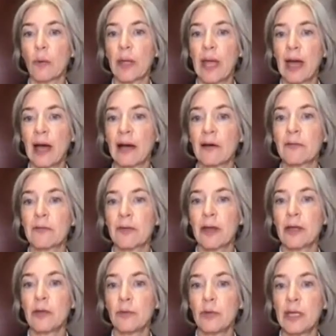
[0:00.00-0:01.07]
we have
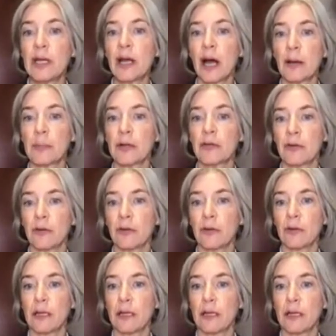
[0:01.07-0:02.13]
a unique
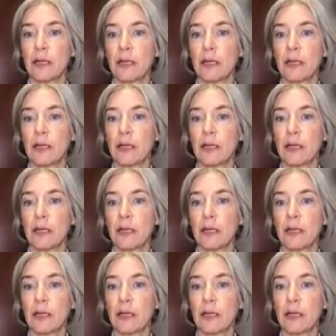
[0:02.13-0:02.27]
opportunity